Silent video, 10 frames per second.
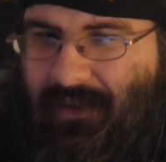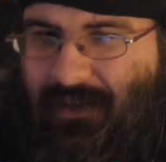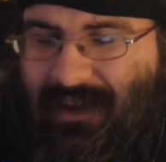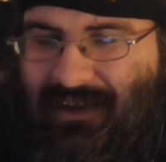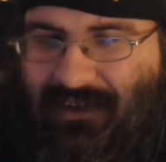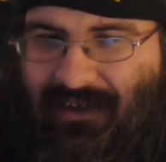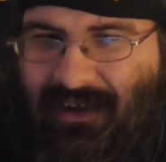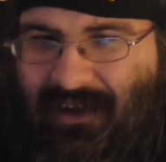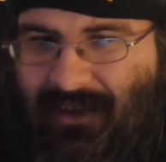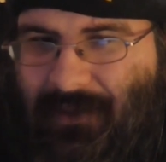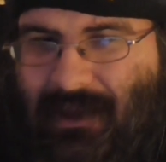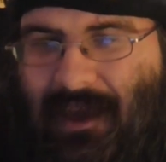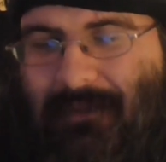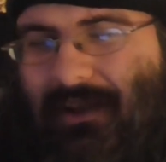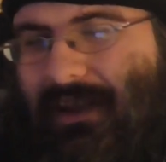Like, uh, because it
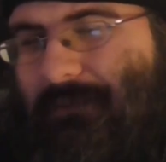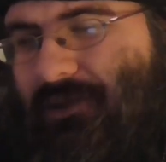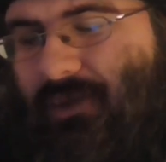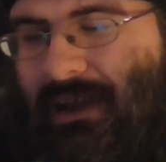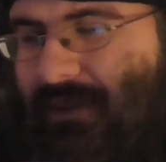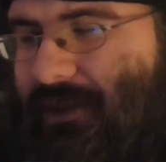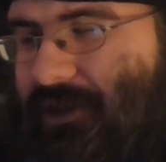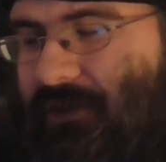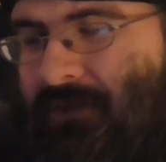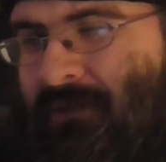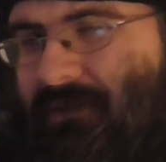came out, like, between the two,